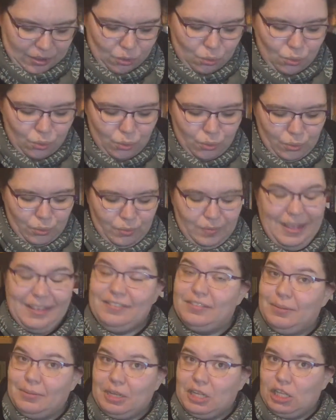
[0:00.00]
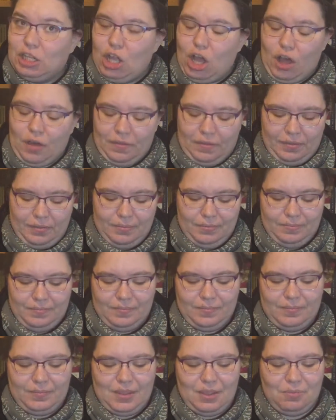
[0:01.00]
We have some cloth.
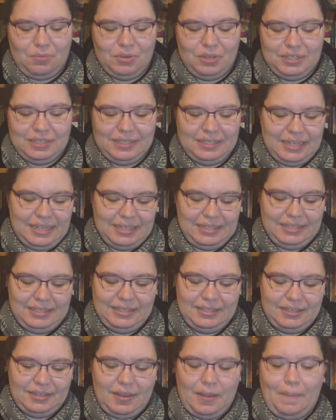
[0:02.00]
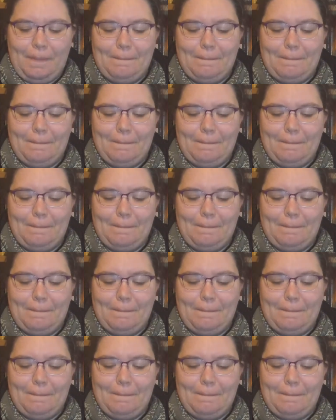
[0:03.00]
Now what's this?